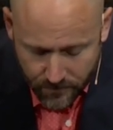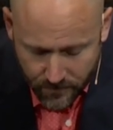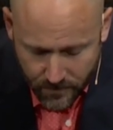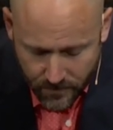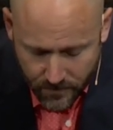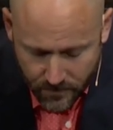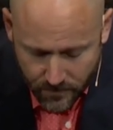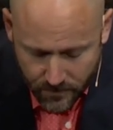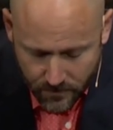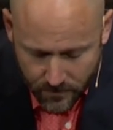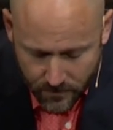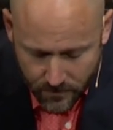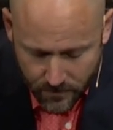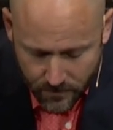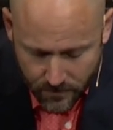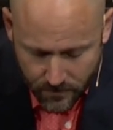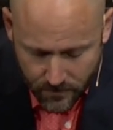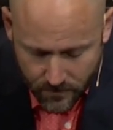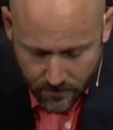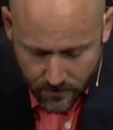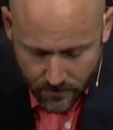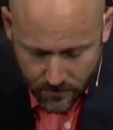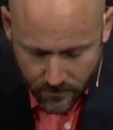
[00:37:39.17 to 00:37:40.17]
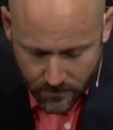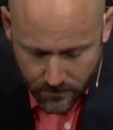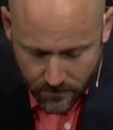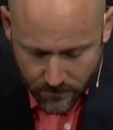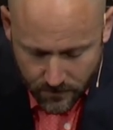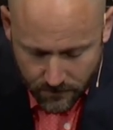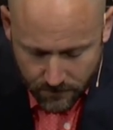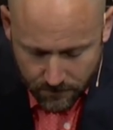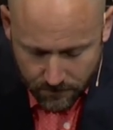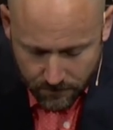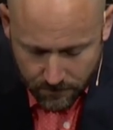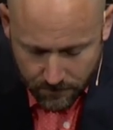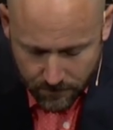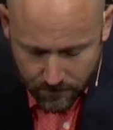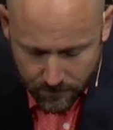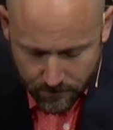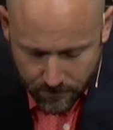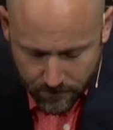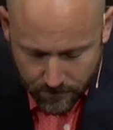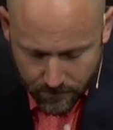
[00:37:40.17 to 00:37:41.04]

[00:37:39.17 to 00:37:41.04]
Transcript: Nothing is said.